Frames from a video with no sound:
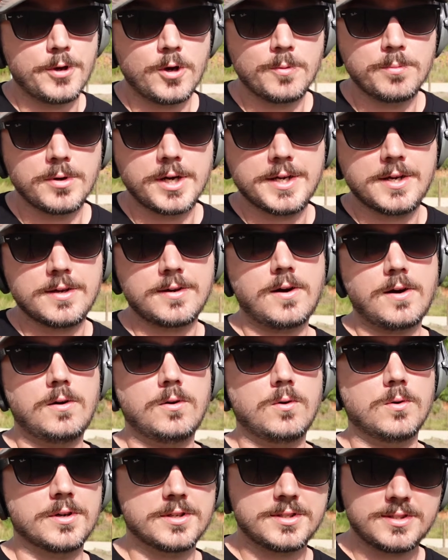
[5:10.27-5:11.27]
no break at
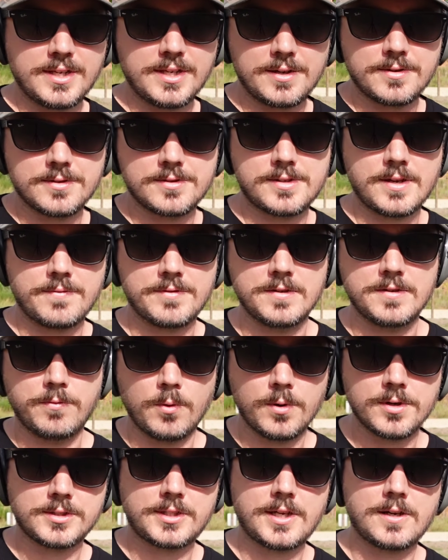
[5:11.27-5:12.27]
all or a standard
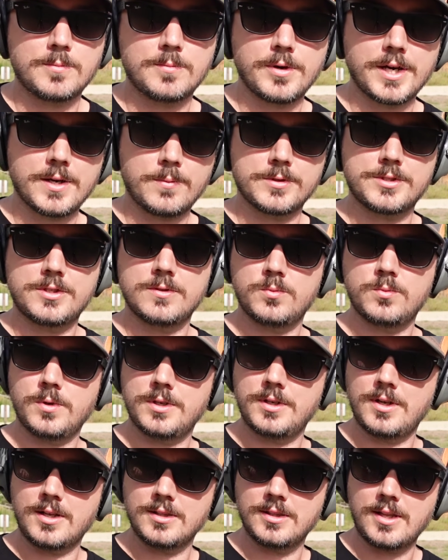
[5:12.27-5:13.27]
74 style break, which is
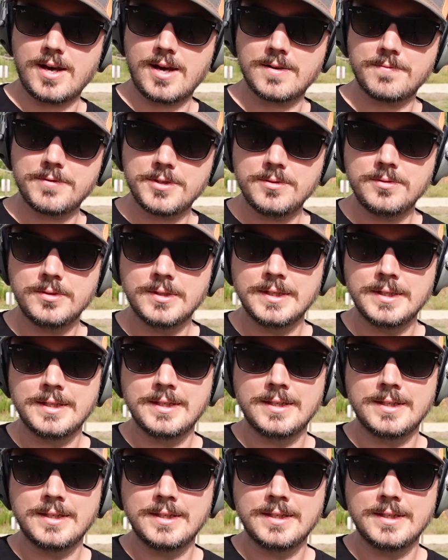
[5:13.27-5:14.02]
what a lot of you